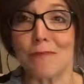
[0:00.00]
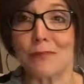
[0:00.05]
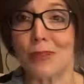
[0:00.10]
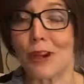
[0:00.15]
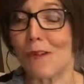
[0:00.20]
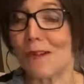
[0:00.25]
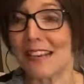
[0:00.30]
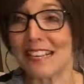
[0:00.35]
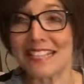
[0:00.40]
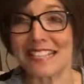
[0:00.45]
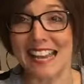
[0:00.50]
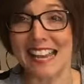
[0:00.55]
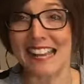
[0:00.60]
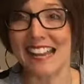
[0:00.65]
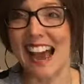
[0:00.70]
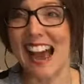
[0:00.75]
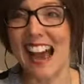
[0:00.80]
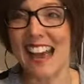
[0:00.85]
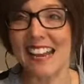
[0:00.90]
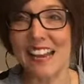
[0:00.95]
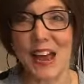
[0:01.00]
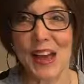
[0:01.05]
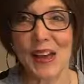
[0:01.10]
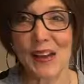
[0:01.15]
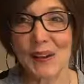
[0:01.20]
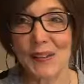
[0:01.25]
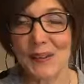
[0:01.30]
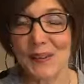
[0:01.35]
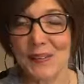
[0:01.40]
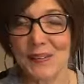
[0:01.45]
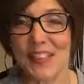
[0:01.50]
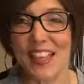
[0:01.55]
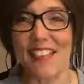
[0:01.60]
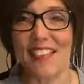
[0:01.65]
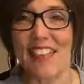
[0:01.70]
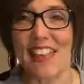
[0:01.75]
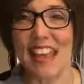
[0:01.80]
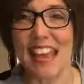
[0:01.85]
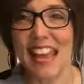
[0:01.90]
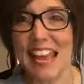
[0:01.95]
So he's saying, I know
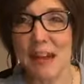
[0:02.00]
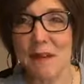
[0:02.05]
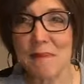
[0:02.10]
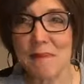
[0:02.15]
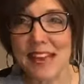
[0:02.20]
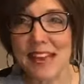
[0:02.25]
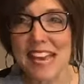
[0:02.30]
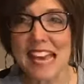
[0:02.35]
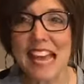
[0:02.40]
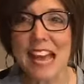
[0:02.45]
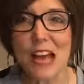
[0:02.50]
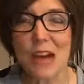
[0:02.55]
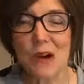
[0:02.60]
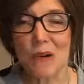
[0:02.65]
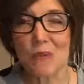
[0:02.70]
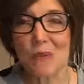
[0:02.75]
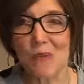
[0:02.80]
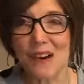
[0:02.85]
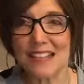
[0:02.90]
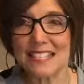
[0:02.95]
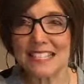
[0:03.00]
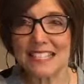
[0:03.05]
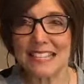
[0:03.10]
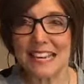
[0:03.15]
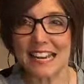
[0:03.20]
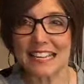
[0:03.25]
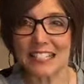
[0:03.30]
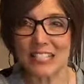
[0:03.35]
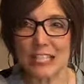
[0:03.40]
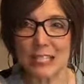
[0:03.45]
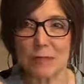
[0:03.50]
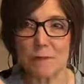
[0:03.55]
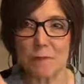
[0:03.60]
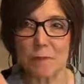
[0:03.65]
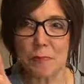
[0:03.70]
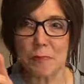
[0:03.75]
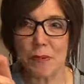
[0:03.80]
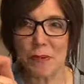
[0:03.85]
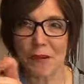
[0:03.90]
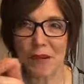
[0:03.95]
that the enemy wants to just
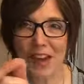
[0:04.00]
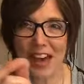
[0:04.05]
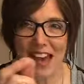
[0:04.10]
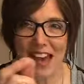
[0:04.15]
put,